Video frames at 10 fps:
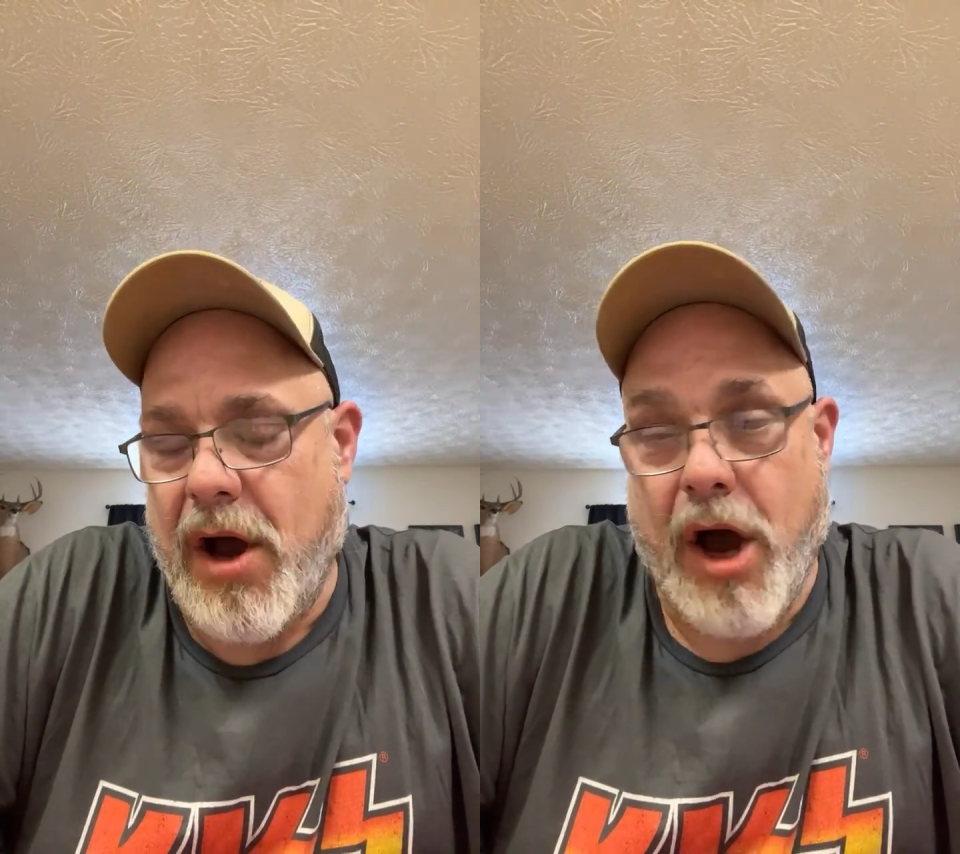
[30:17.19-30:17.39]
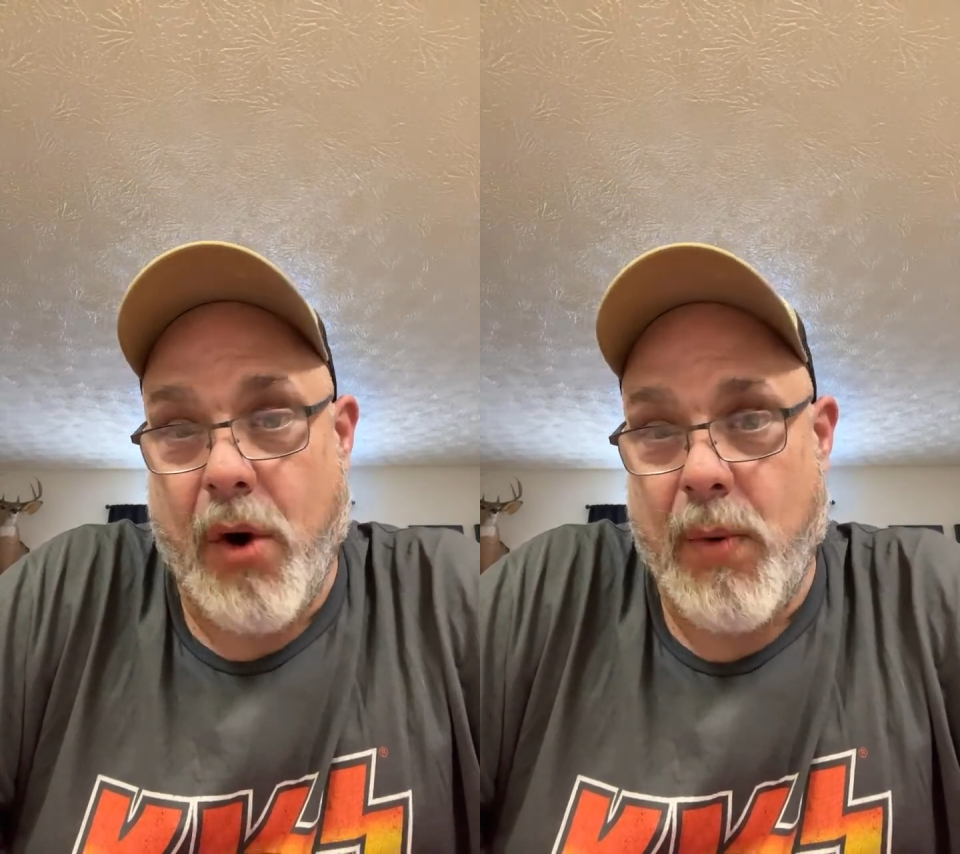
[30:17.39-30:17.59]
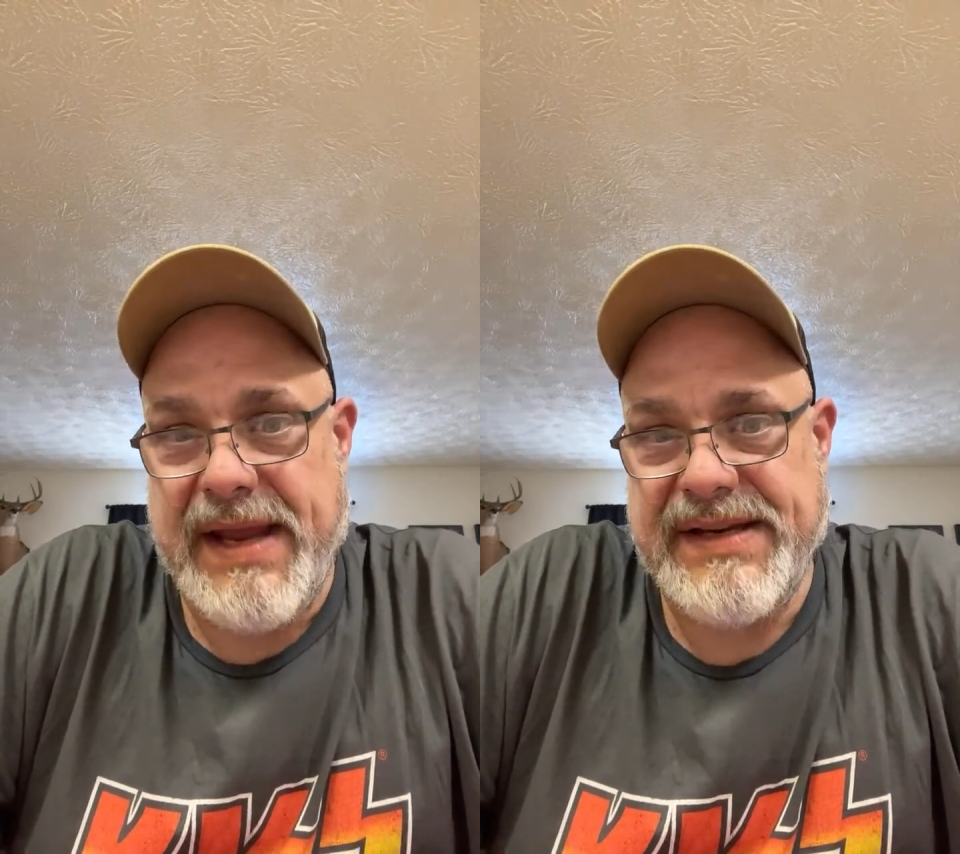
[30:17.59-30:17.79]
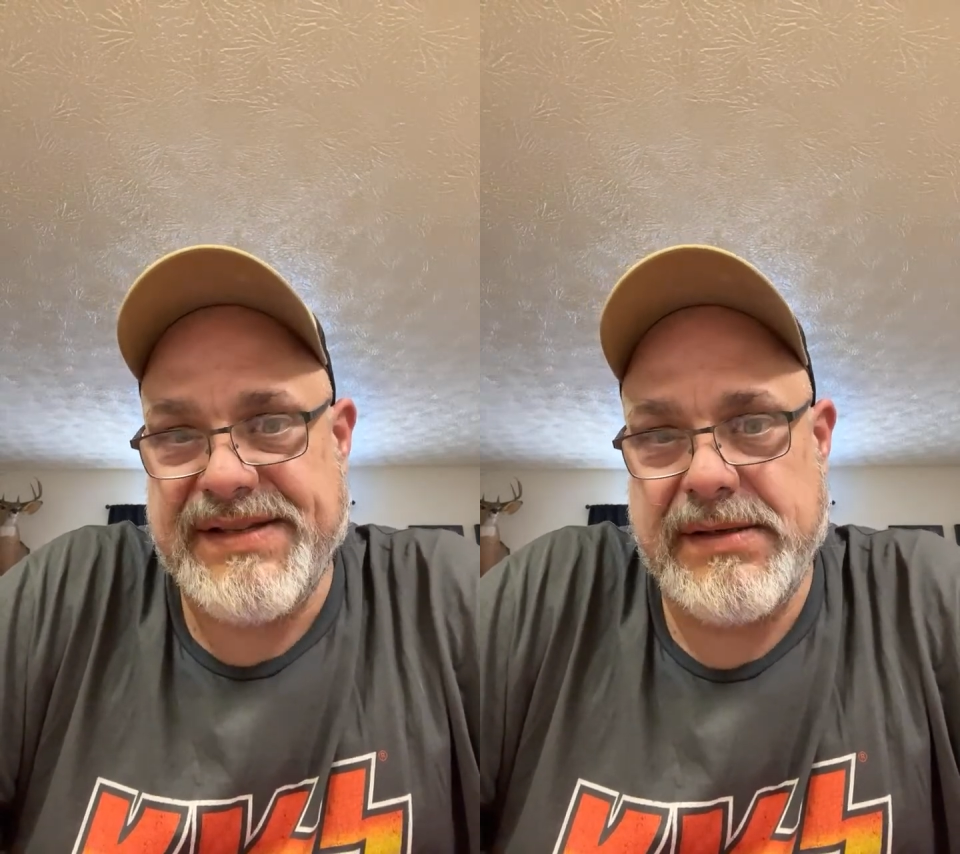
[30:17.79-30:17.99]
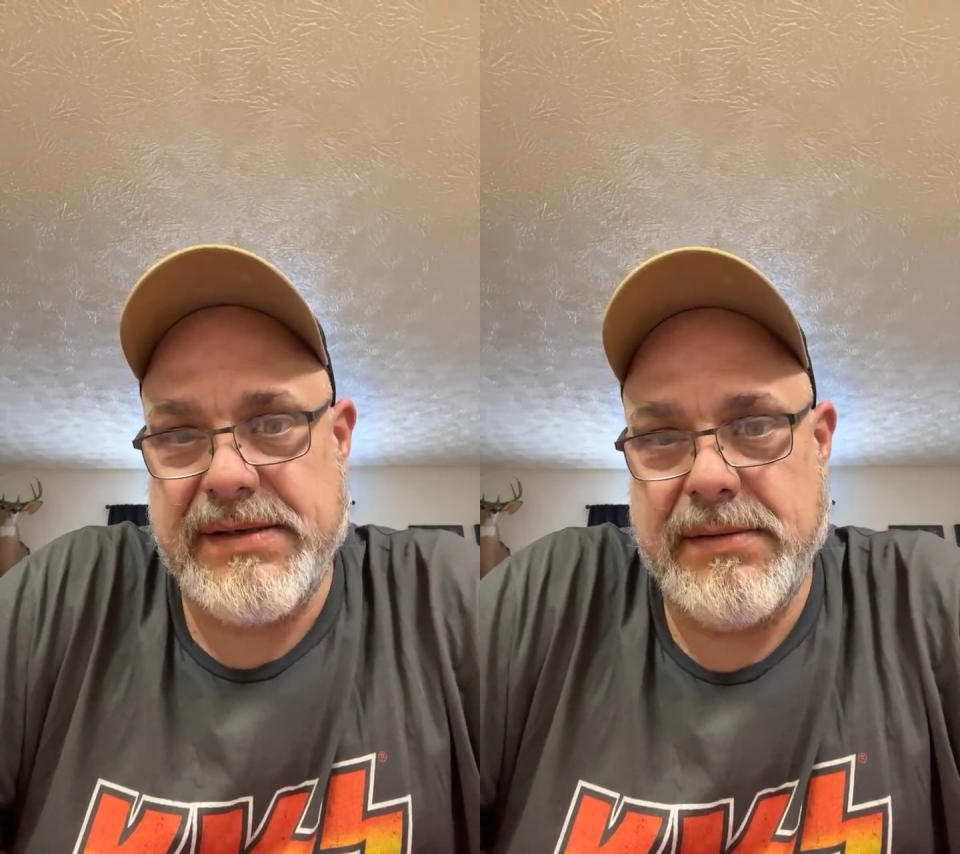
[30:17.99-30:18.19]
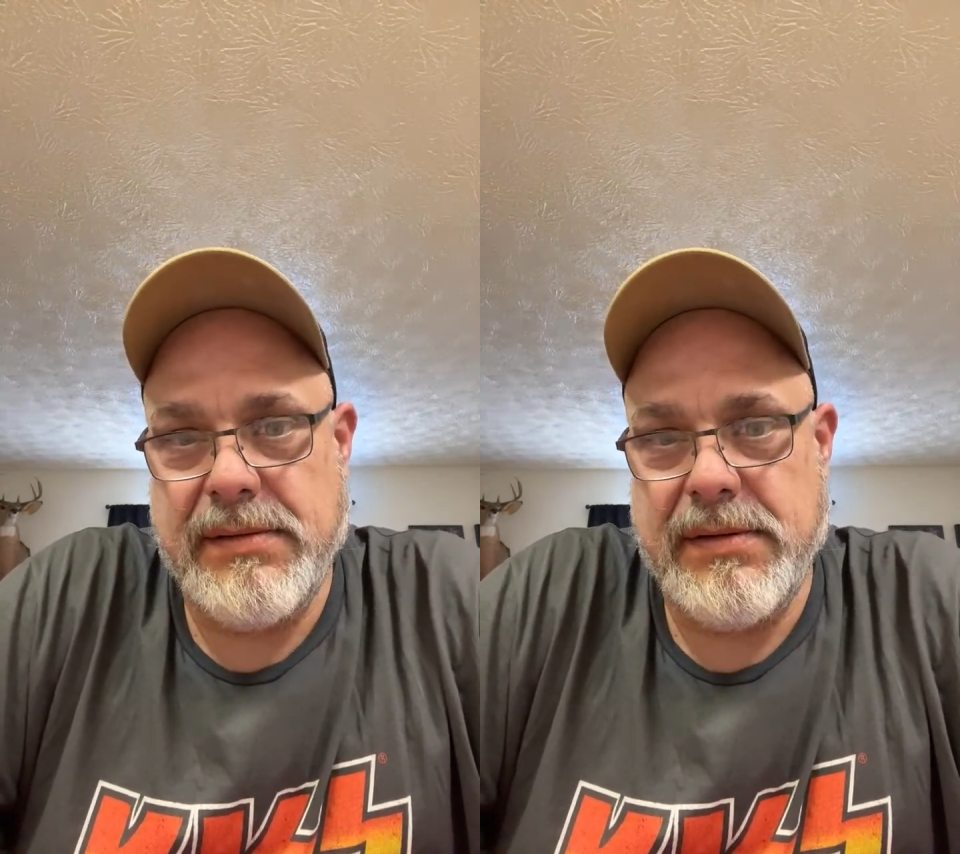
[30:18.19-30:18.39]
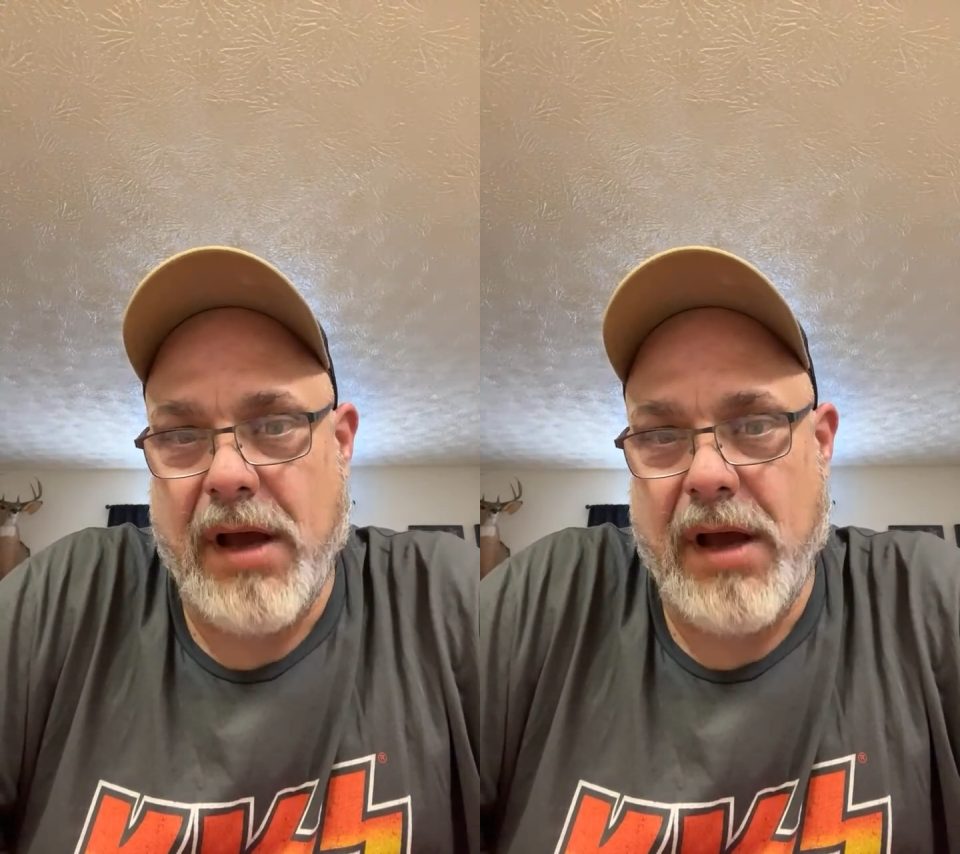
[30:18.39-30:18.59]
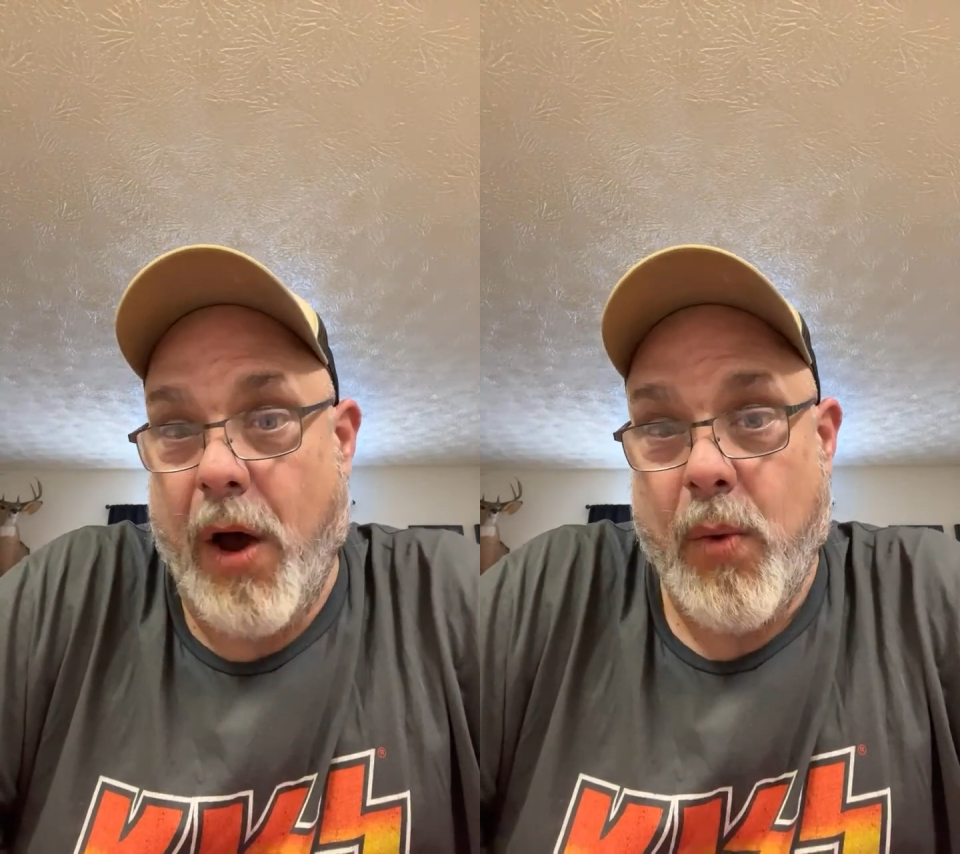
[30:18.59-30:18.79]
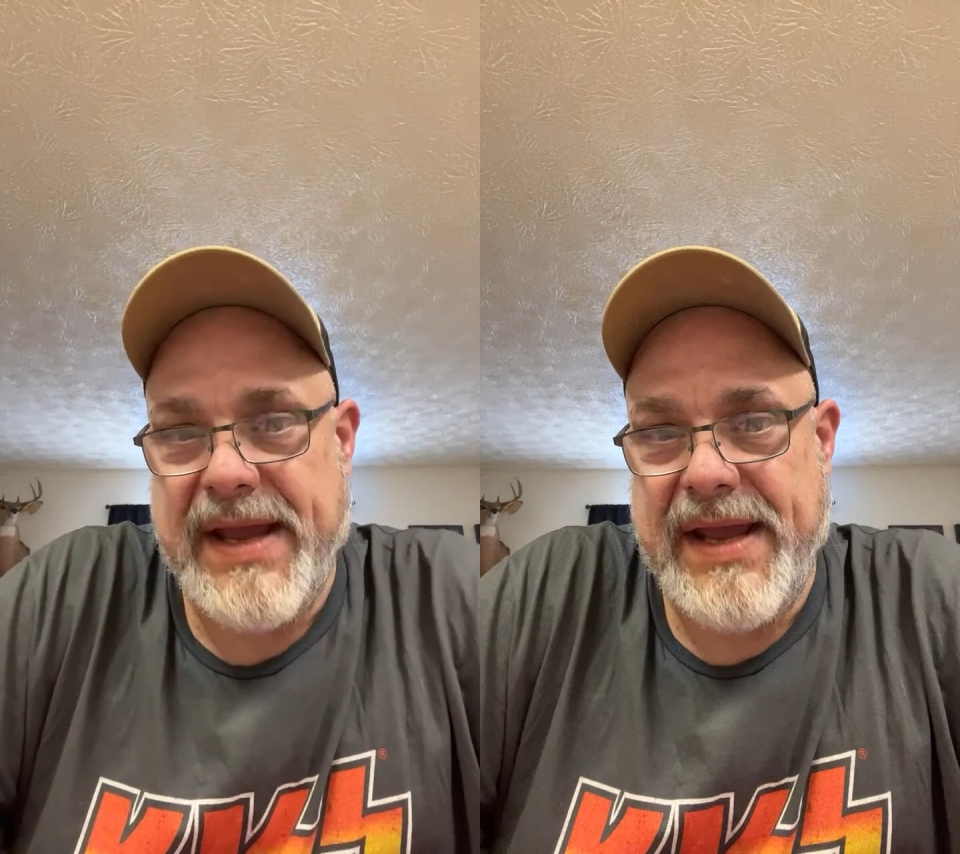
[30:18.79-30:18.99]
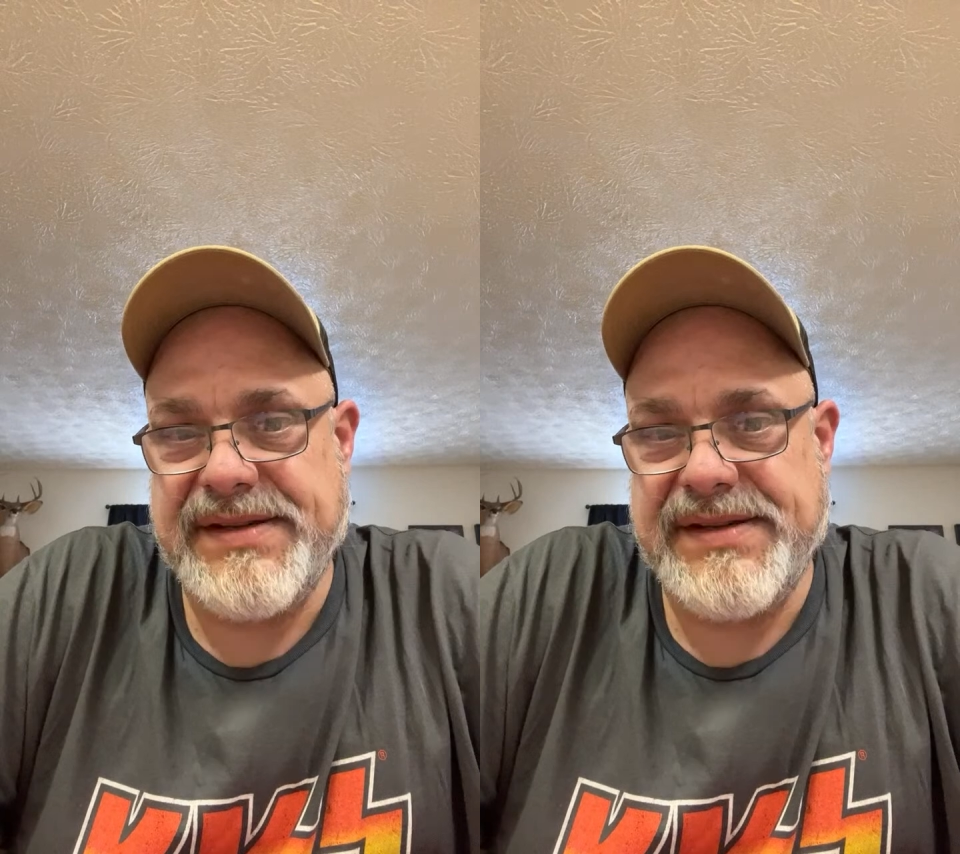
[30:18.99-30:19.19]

Always. Always.